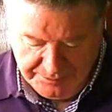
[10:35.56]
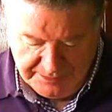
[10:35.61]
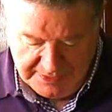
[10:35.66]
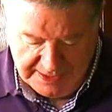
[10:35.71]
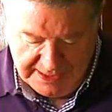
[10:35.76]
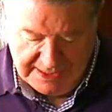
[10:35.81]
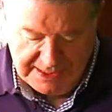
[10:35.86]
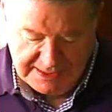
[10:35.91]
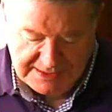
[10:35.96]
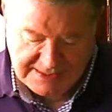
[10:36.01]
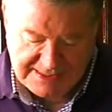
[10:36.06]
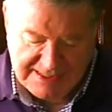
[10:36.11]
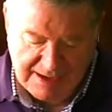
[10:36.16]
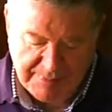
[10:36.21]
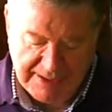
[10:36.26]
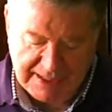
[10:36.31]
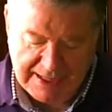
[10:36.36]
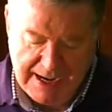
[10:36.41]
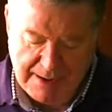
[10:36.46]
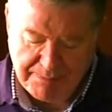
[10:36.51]
In his
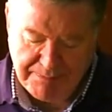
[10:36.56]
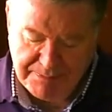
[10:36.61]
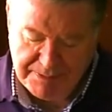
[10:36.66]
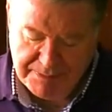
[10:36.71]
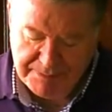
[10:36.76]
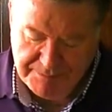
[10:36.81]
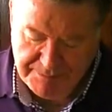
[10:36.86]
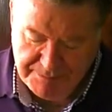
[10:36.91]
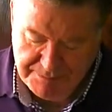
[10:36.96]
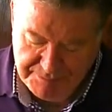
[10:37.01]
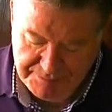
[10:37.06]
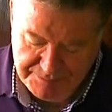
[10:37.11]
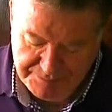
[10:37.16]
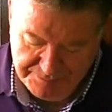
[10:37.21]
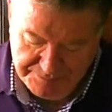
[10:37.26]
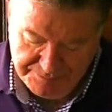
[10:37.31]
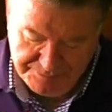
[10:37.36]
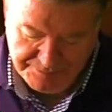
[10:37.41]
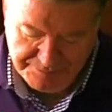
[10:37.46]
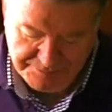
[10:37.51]
summing up
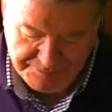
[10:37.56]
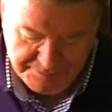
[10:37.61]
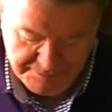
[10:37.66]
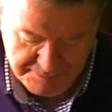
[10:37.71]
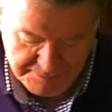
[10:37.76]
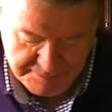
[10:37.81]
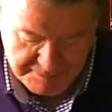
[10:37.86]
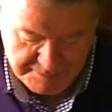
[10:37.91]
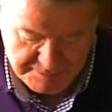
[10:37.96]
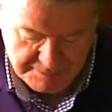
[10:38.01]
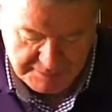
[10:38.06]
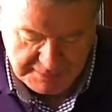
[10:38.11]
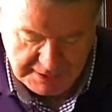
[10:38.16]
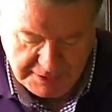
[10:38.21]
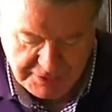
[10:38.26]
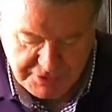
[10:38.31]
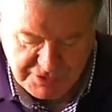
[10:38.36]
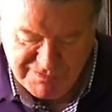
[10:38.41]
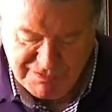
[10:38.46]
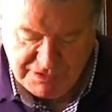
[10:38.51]

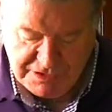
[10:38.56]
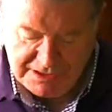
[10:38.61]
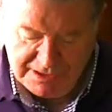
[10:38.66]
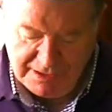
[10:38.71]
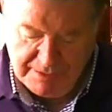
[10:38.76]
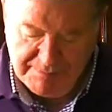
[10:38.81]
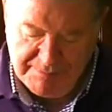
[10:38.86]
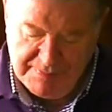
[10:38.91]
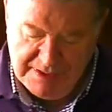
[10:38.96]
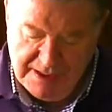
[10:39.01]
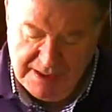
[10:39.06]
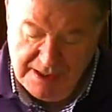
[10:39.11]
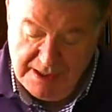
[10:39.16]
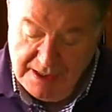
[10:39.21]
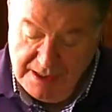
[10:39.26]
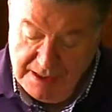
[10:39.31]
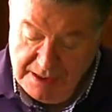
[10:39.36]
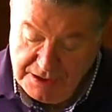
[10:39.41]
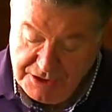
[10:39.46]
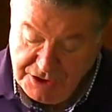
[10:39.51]
in Jerusalem,
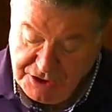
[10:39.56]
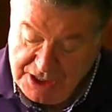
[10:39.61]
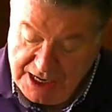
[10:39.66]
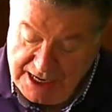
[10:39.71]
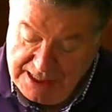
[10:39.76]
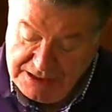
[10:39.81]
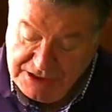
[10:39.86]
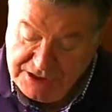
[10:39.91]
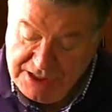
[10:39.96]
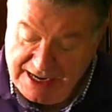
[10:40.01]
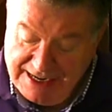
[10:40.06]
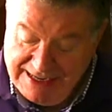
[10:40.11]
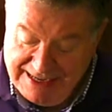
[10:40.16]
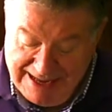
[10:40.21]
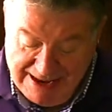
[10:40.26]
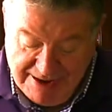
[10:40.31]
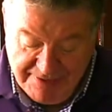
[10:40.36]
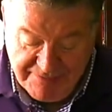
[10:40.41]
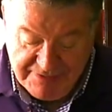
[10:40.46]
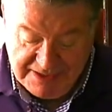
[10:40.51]
Judge
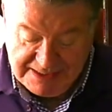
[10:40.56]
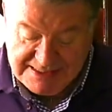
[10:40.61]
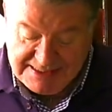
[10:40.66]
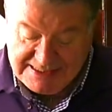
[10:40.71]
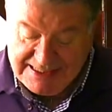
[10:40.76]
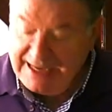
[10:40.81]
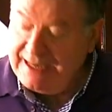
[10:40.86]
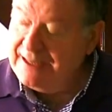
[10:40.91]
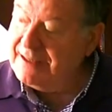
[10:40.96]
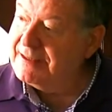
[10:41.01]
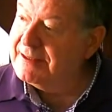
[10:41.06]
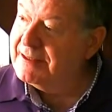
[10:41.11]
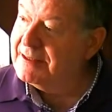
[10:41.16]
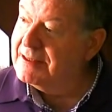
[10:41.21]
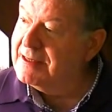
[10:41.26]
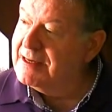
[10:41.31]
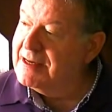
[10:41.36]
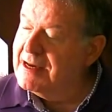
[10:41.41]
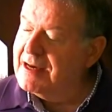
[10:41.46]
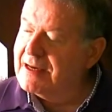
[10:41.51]
Halevy said,
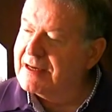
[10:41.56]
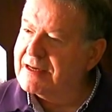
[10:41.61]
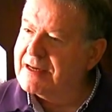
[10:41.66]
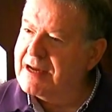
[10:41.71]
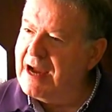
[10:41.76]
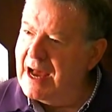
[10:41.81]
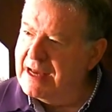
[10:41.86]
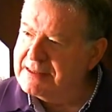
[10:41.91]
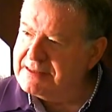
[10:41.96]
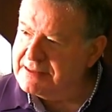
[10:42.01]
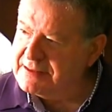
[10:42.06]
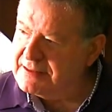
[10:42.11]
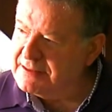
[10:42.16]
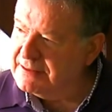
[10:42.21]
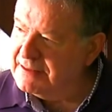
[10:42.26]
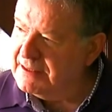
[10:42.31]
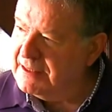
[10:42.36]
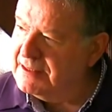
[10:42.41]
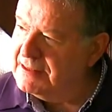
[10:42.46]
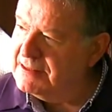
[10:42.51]

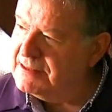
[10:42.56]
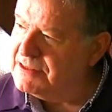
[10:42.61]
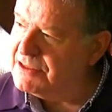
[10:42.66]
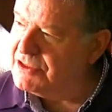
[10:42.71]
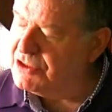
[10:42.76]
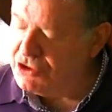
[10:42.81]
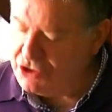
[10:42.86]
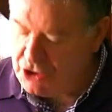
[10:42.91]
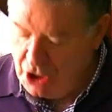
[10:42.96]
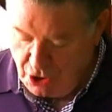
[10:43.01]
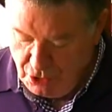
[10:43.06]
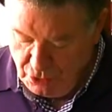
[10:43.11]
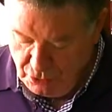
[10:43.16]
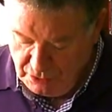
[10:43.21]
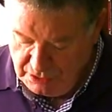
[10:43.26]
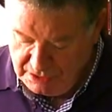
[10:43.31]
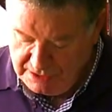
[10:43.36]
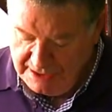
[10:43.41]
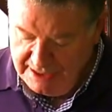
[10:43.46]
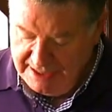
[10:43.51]
Kastner
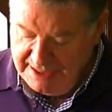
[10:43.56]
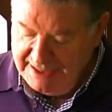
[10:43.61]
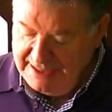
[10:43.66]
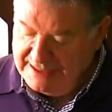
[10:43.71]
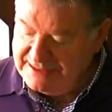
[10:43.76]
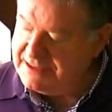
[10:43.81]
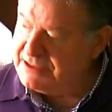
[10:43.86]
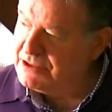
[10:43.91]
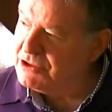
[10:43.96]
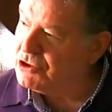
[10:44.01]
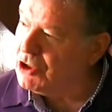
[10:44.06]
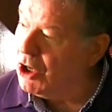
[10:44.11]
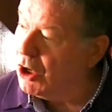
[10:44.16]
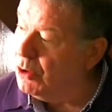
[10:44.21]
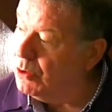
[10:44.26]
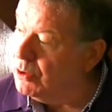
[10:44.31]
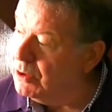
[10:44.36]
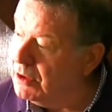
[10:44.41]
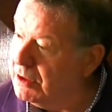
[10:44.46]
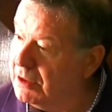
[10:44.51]
sold his
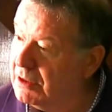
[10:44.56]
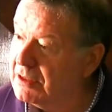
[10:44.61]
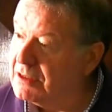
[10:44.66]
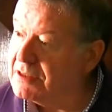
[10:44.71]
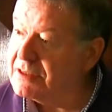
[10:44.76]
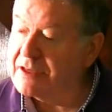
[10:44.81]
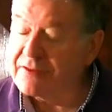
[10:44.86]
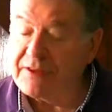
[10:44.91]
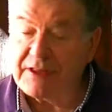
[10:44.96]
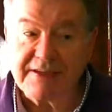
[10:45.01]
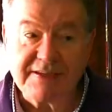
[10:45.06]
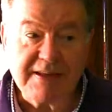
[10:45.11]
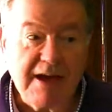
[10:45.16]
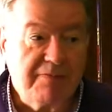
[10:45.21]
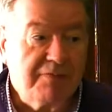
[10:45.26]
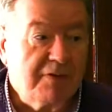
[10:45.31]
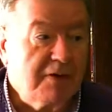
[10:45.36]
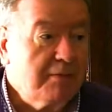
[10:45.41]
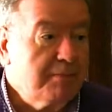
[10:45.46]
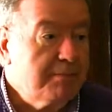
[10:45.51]
soul to the devil.